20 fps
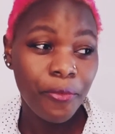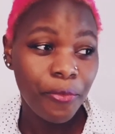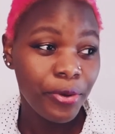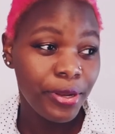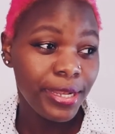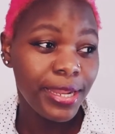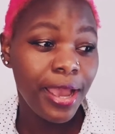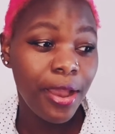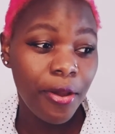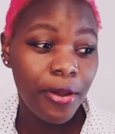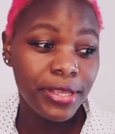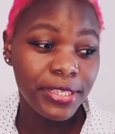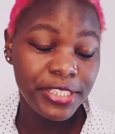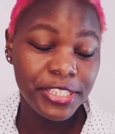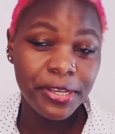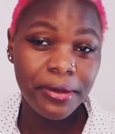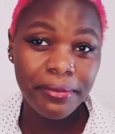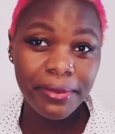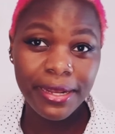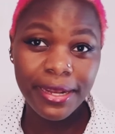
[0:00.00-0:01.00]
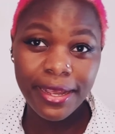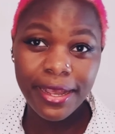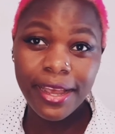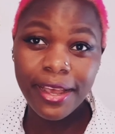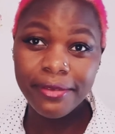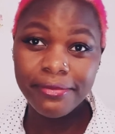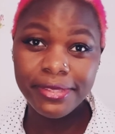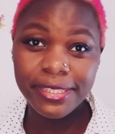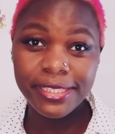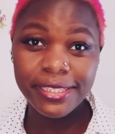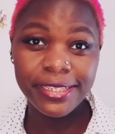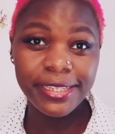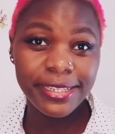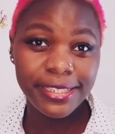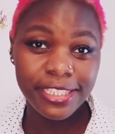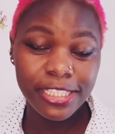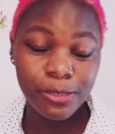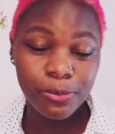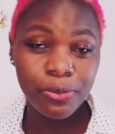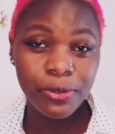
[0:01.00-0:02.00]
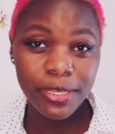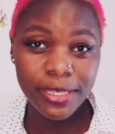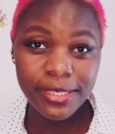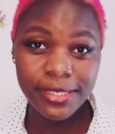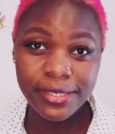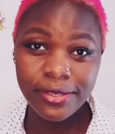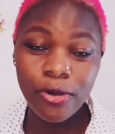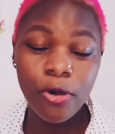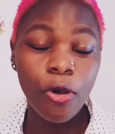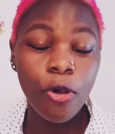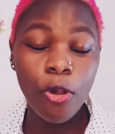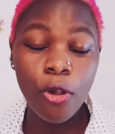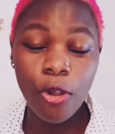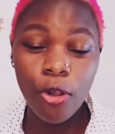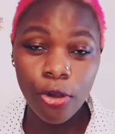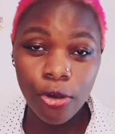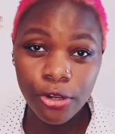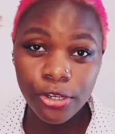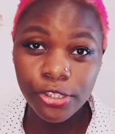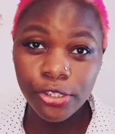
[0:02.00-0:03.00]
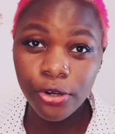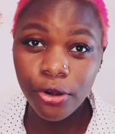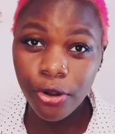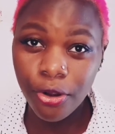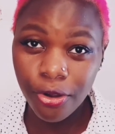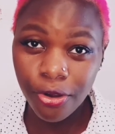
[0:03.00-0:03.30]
When now a German comes in and speaks, oh God.